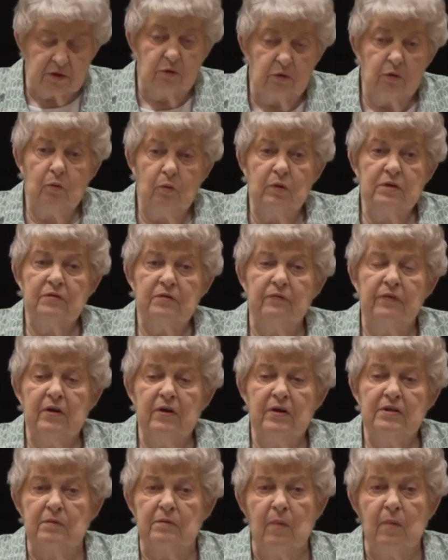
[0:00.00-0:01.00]
the school was
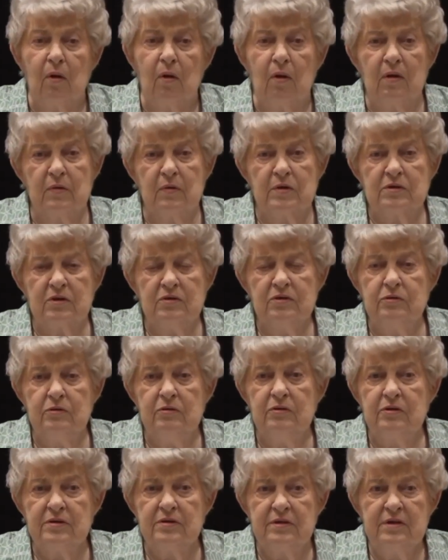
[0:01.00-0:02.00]
very small. It was a
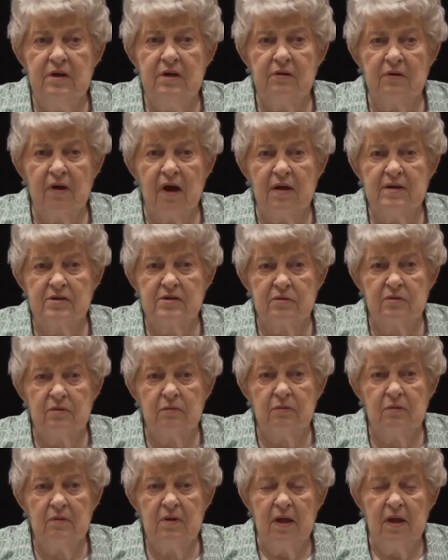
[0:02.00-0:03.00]
junior, senior high
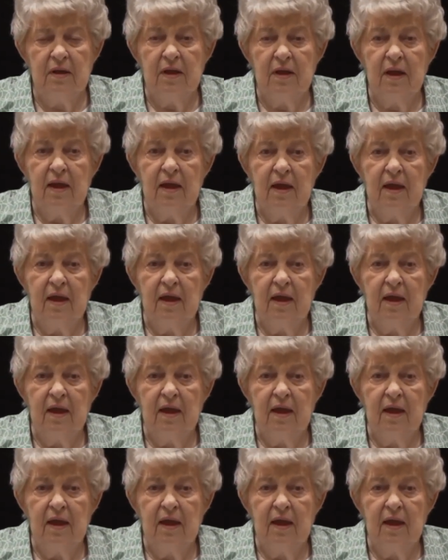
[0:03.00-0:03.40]
school.